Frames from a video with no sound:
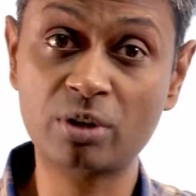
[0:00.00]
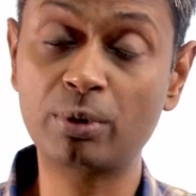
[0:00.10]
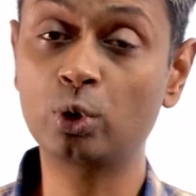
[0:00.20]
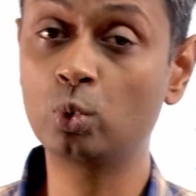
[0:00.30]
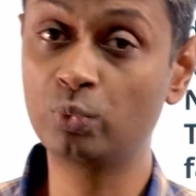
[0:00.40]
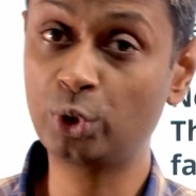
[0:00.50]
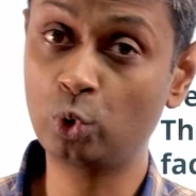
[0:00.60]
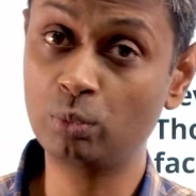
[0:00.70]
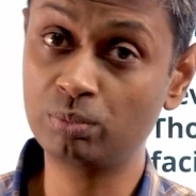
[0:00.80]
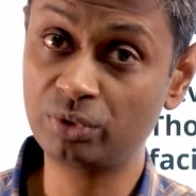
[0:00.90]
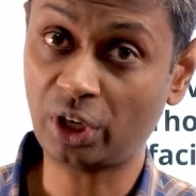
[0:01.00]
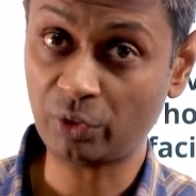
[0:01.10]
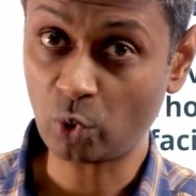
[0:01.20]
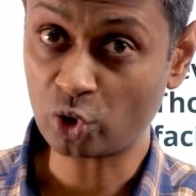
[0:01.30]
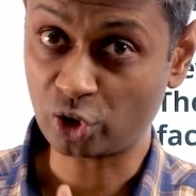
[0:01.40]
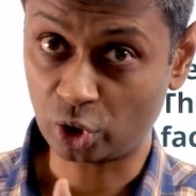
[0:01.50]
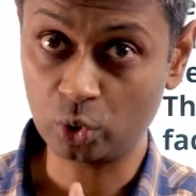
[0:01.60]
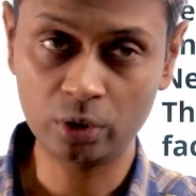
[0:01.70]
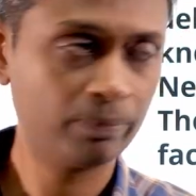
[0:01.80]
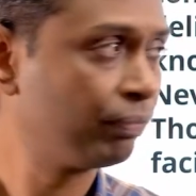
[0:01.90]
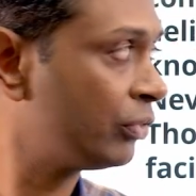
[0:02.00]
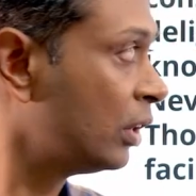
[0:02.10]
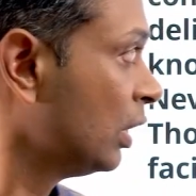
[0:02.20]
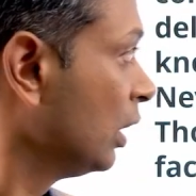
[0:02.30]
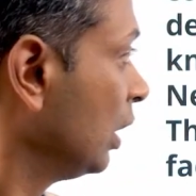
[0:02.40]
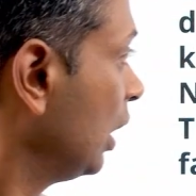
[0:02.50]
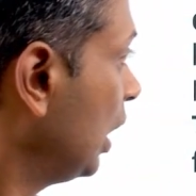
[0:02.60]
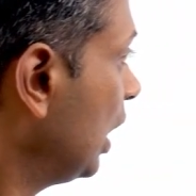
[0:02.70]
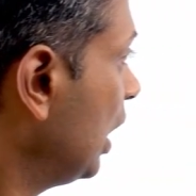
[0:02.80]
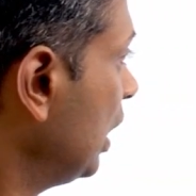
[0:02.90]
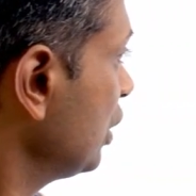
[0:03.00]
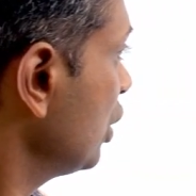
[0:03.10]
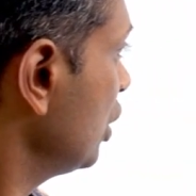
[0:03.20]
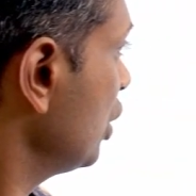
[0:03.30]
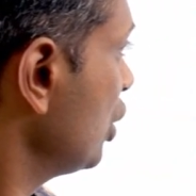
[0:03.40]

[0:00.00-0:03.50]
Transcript: but who, with whom the rewards are good. Uh, and